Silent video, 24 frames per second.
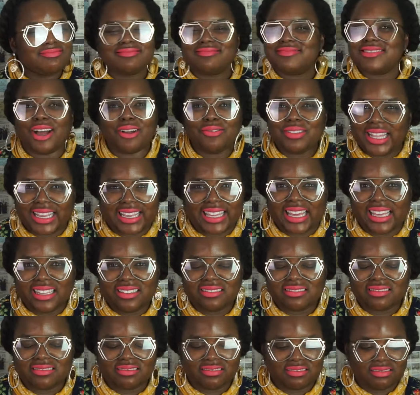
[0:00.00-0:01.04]
Don't lick it.
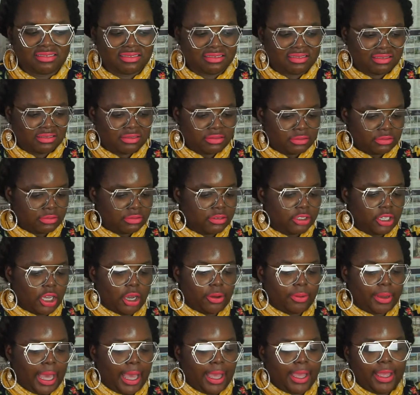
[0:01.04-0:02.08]

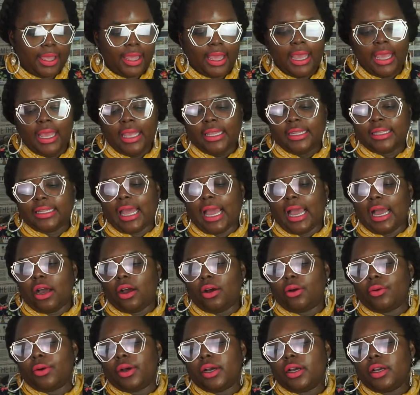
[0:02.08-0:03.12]
Okay,
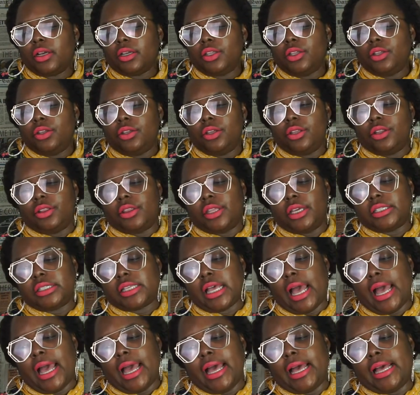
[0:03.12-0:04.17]
now this
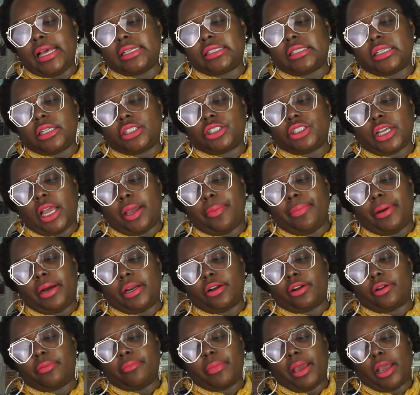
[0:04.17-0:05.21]
has shea
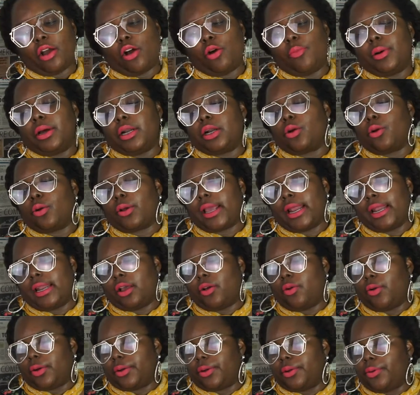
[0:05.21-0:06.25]
butter, mango butter, organic
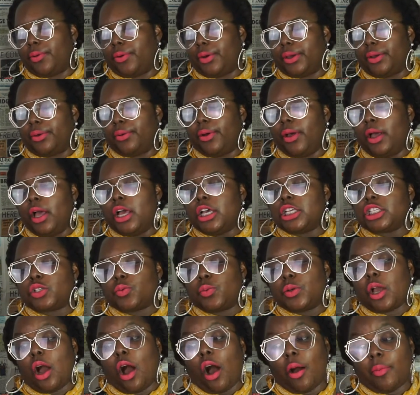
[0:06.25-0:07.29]
coconut oil,
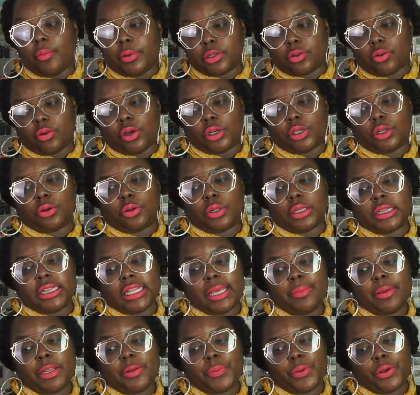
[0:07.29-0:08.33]
sweet almond oil,
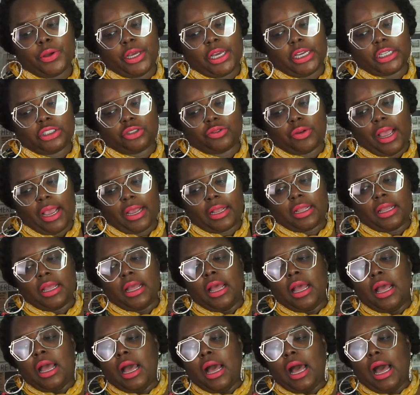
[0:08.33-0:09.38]
lemon peel extract.
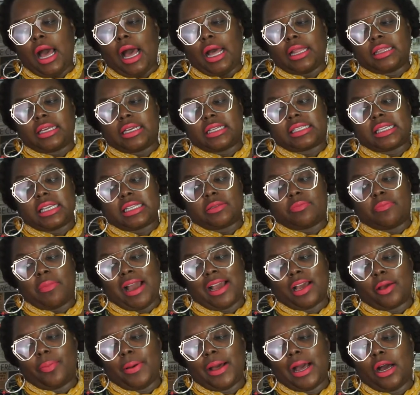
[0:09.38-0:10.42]
I think it says
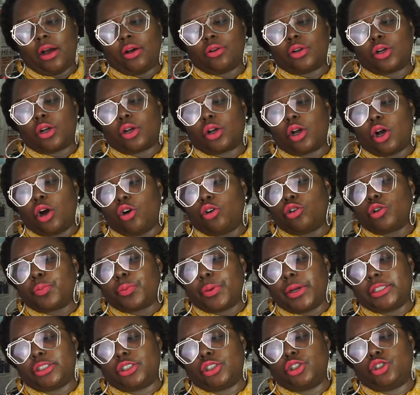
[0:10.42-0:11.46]
mica powder, cold
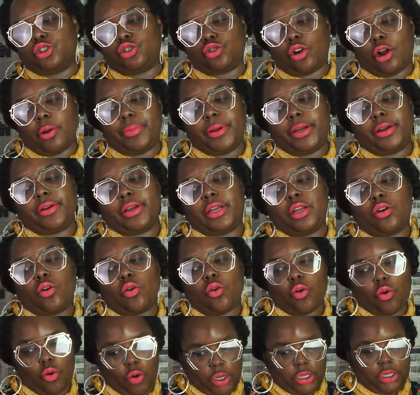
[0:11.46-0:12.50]
pressed strawberry
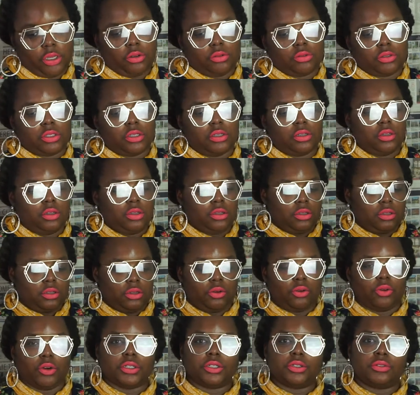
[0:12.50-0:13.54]
oiled,
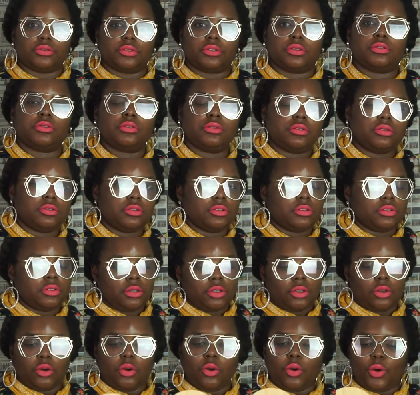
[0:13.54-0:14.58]
oiled,
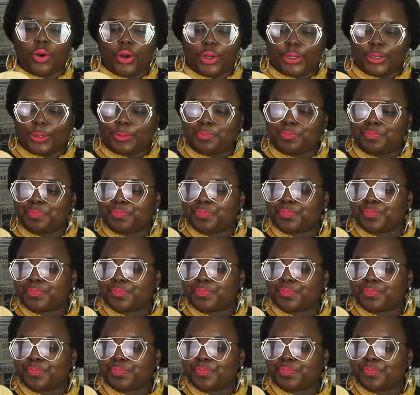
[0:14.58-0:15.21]
oil.